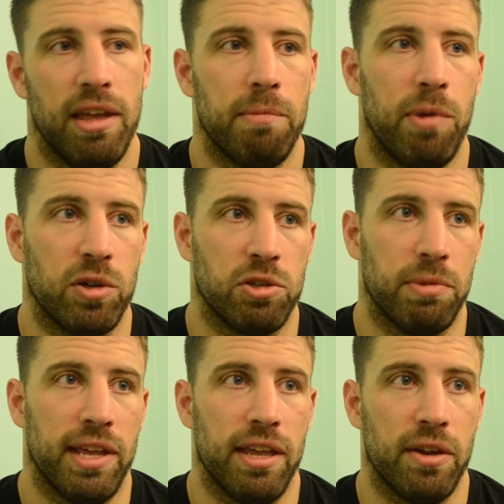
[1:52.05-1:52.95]

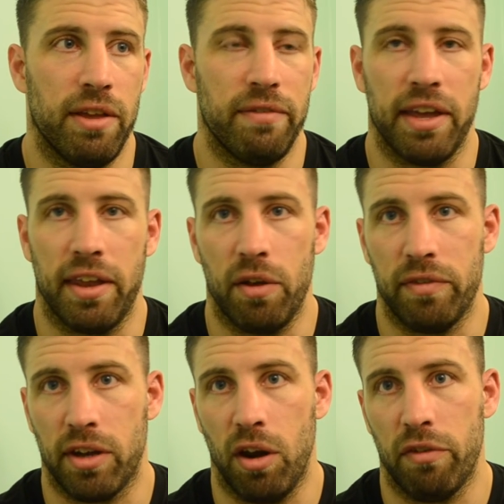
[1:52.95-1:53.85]
Possibly he could even get it on
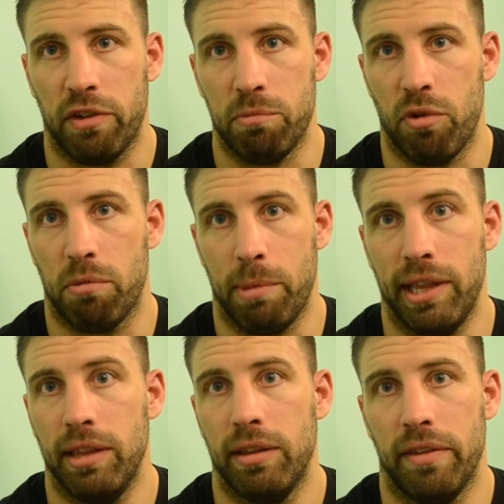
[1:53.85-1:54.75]
the Golovkin-Brook
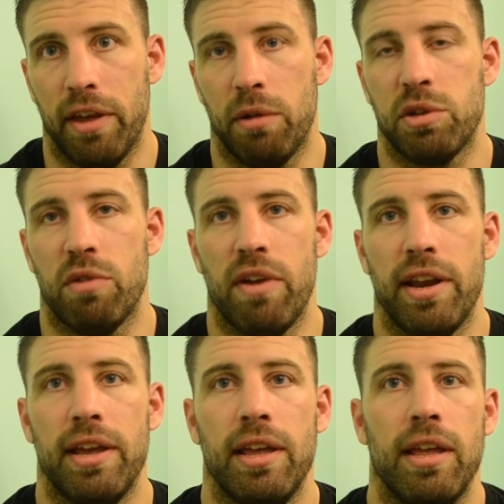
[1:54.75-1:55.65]
bill, the O2
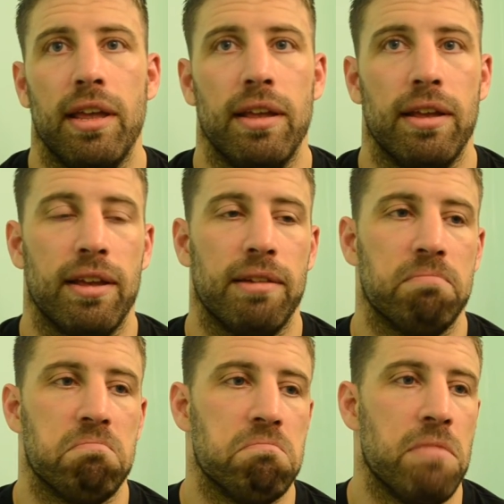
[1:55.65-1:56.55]
Arena. Yeah,
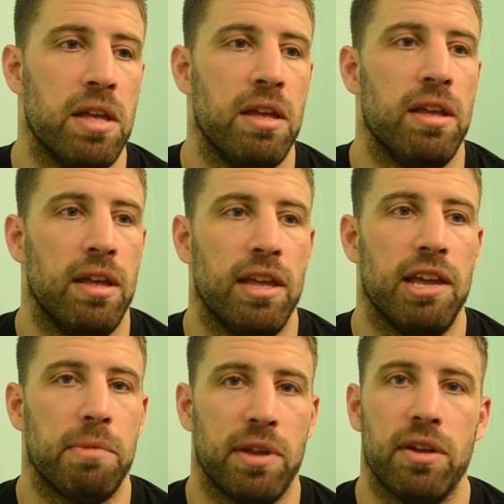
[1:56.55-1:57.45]

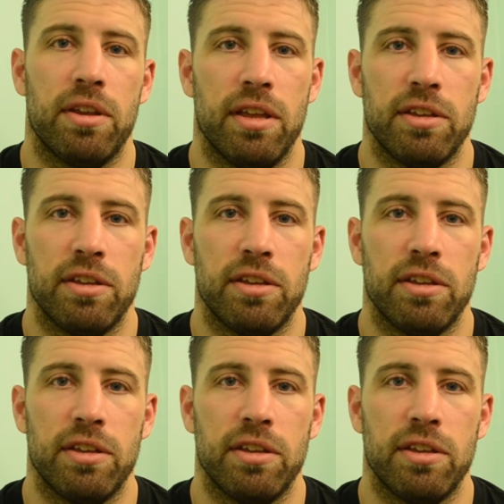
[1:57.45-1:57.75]
it'd be good.